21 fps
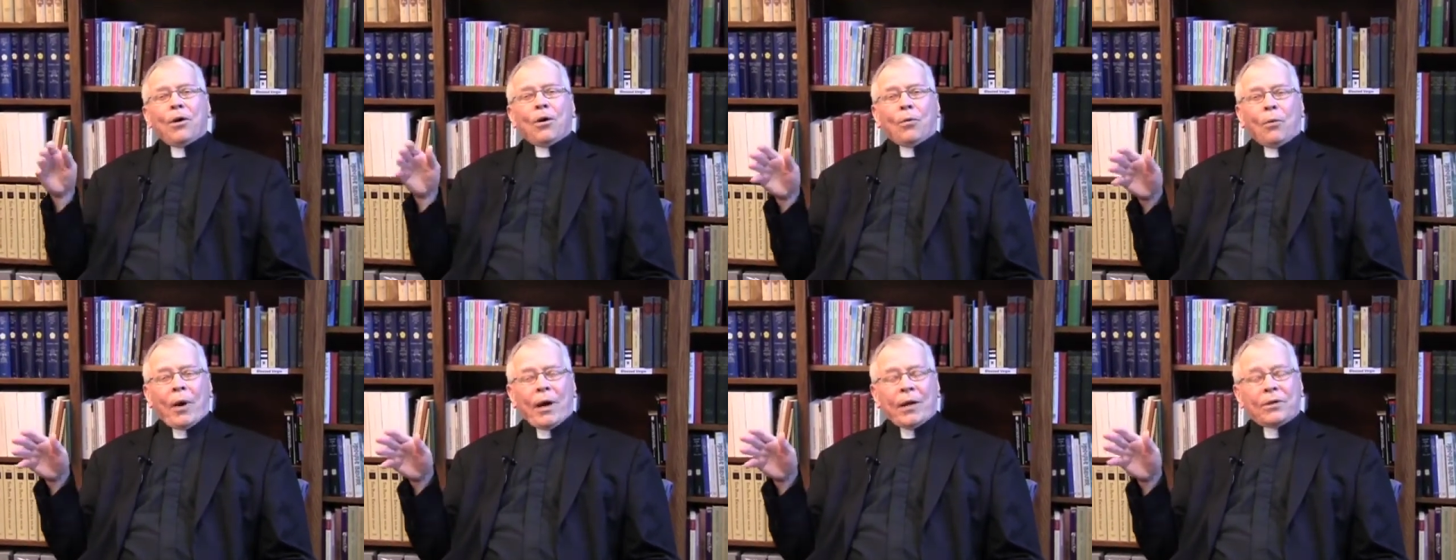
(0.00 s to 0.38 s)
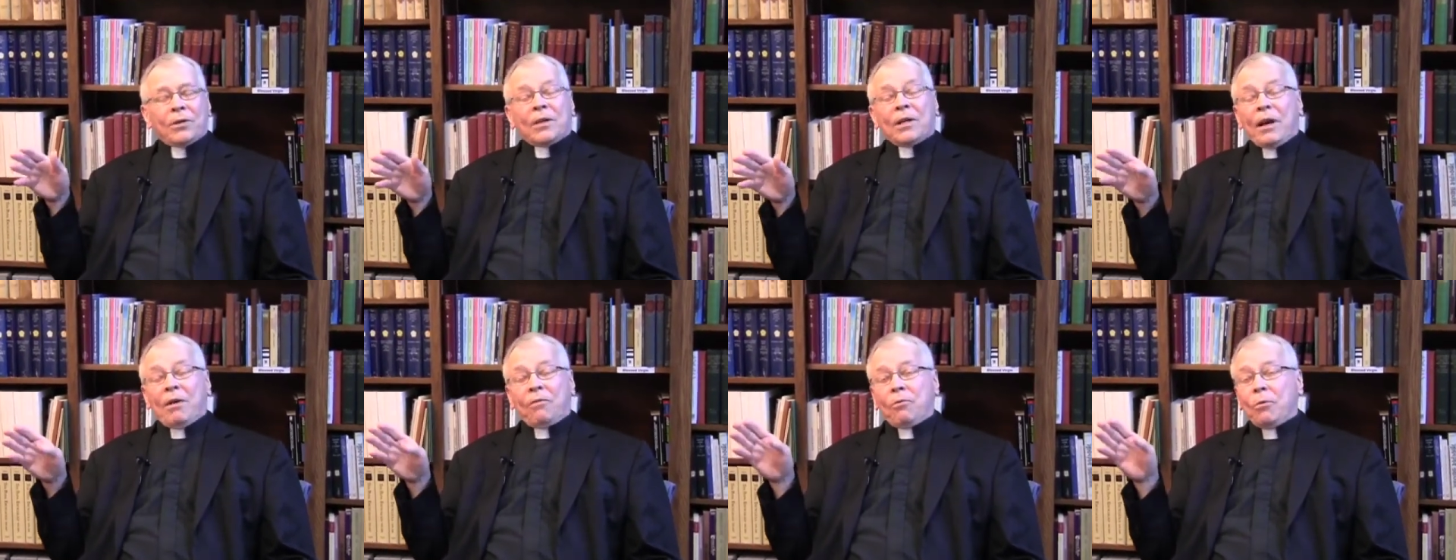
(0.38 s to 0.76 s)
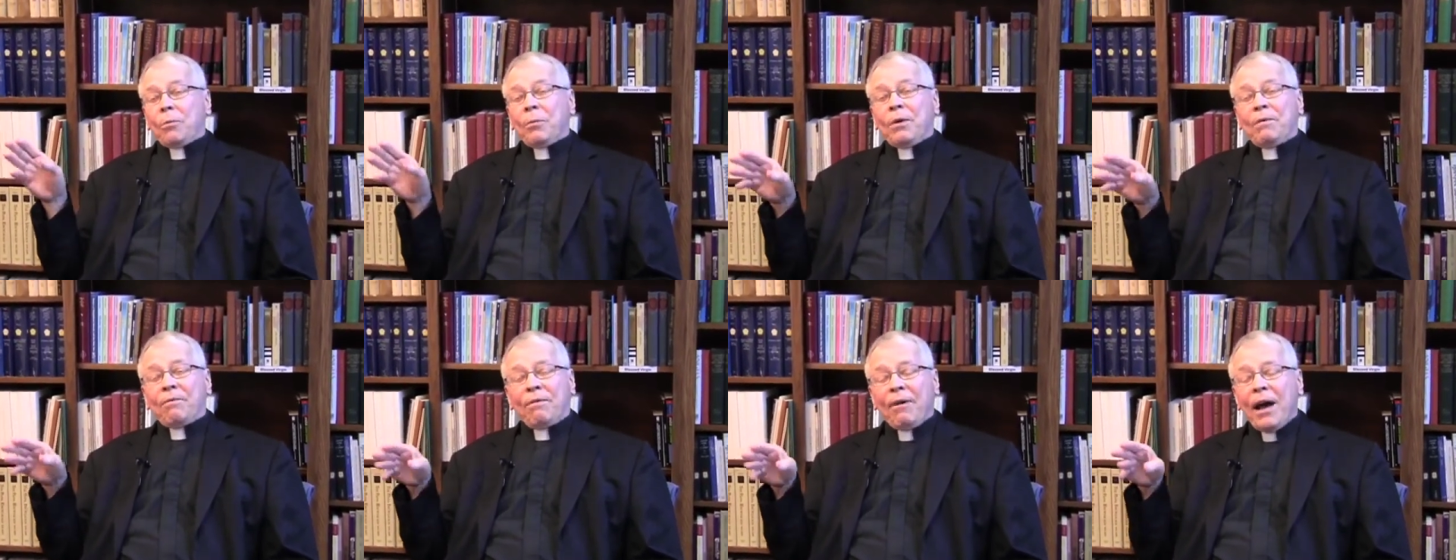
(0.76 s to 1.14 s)
Right to left
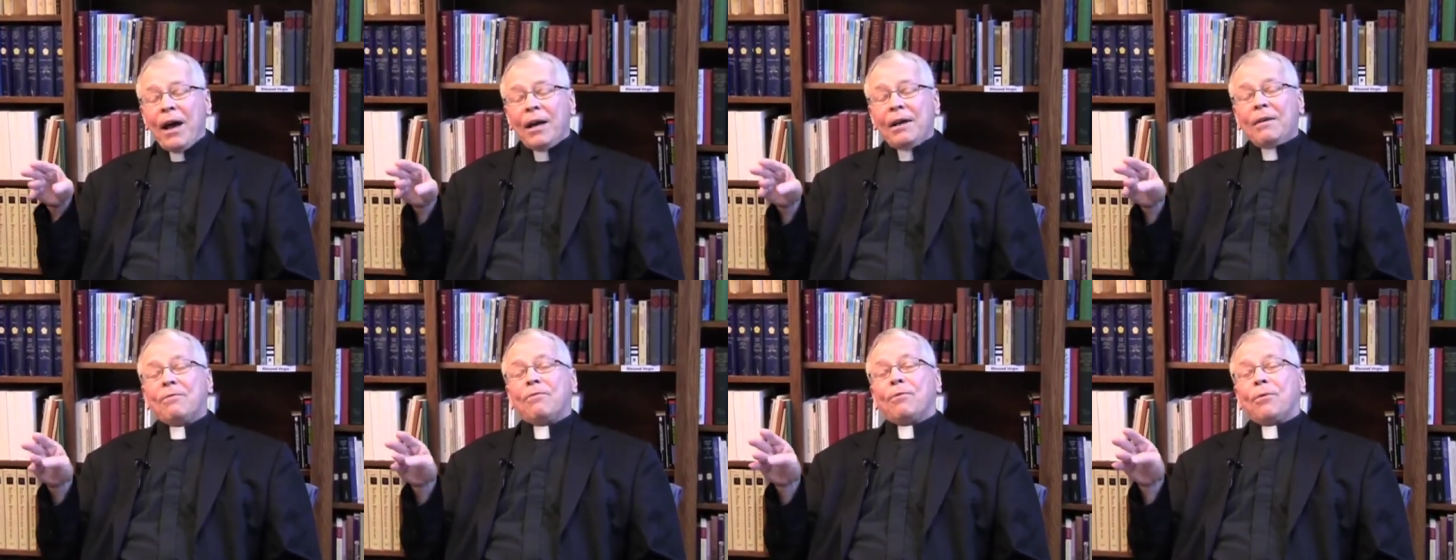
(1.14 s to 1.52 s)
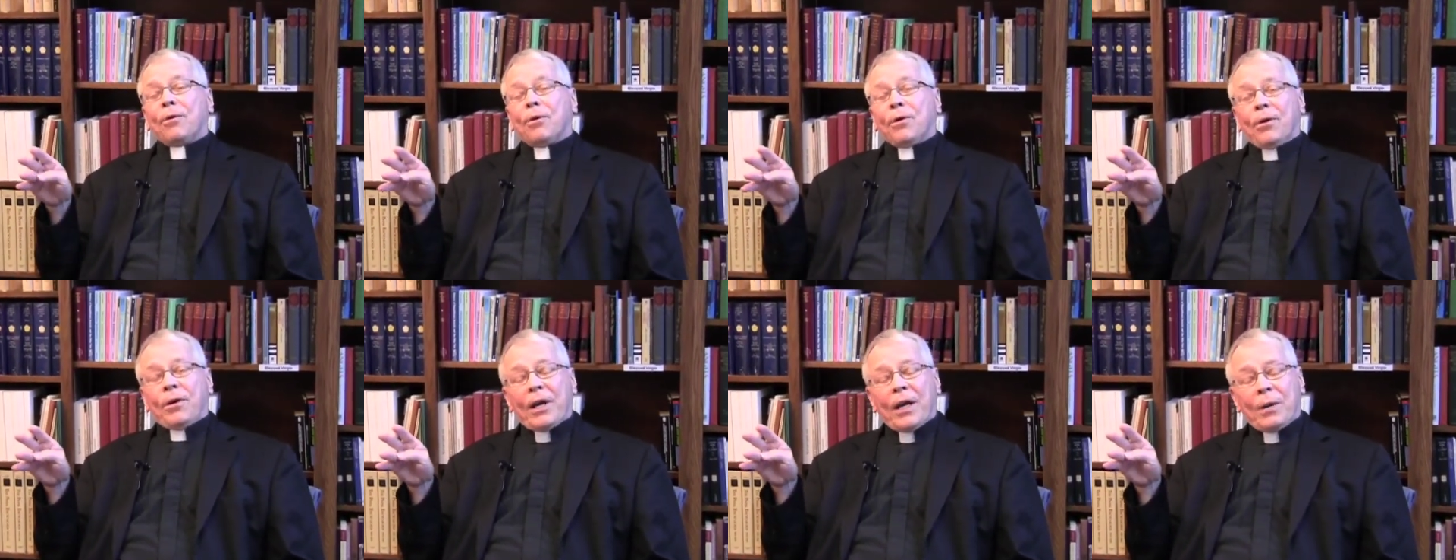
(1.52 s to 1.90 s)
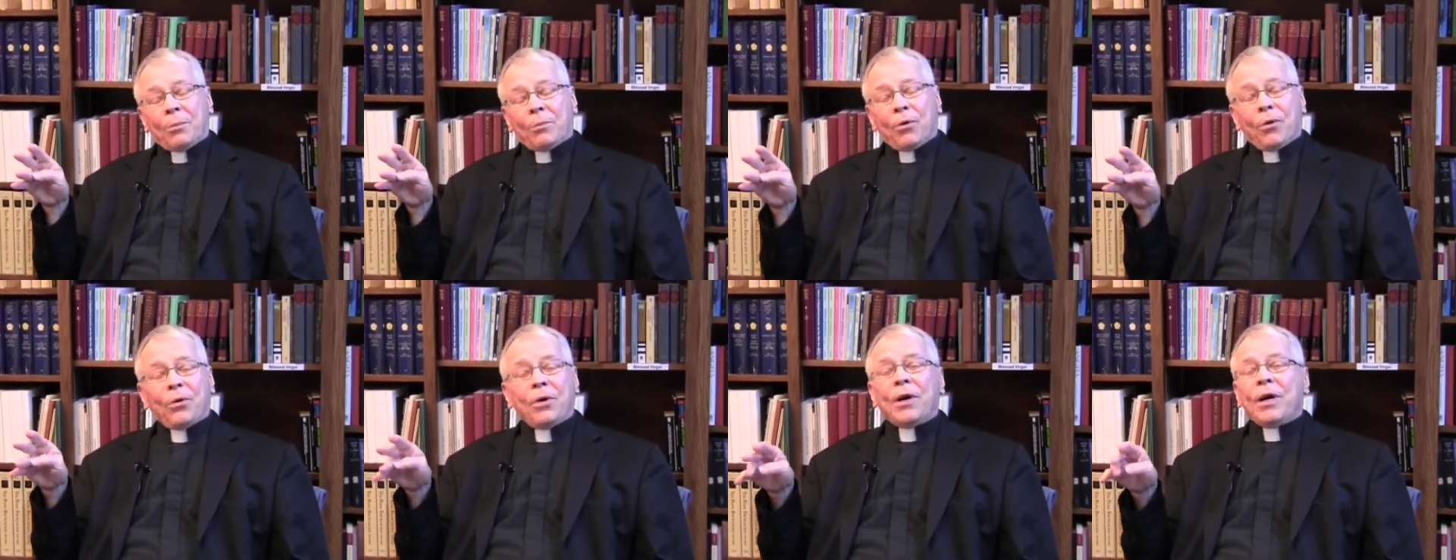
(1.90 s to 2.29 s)
would be fine for
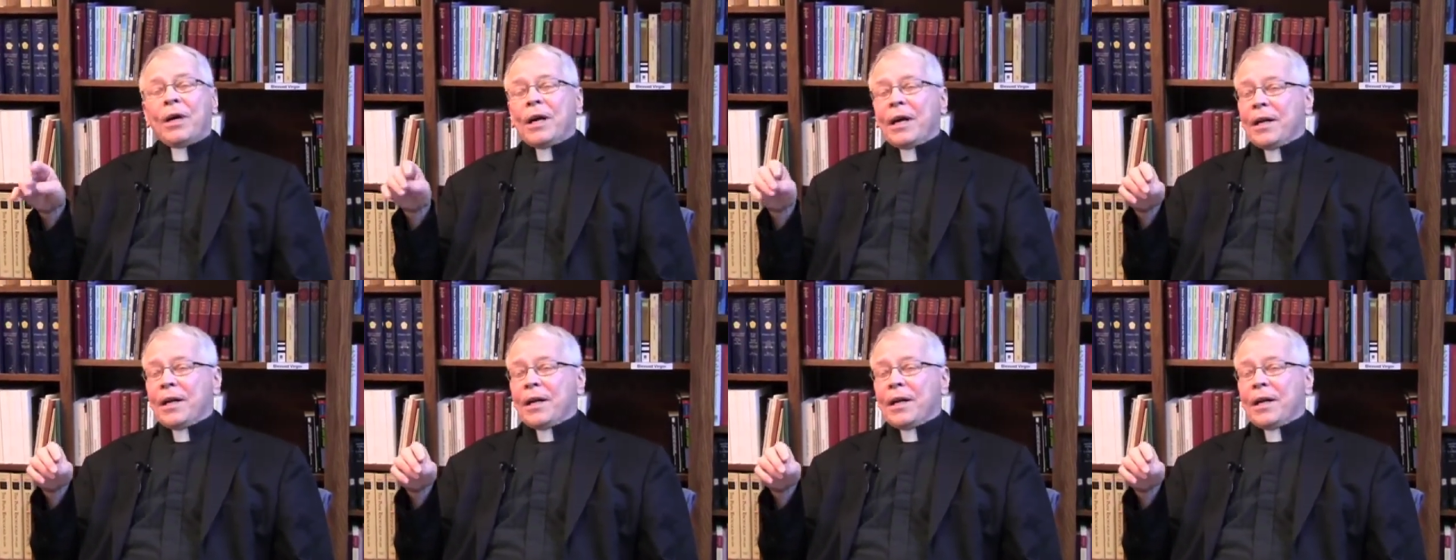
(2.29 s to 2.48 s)
Hebrew.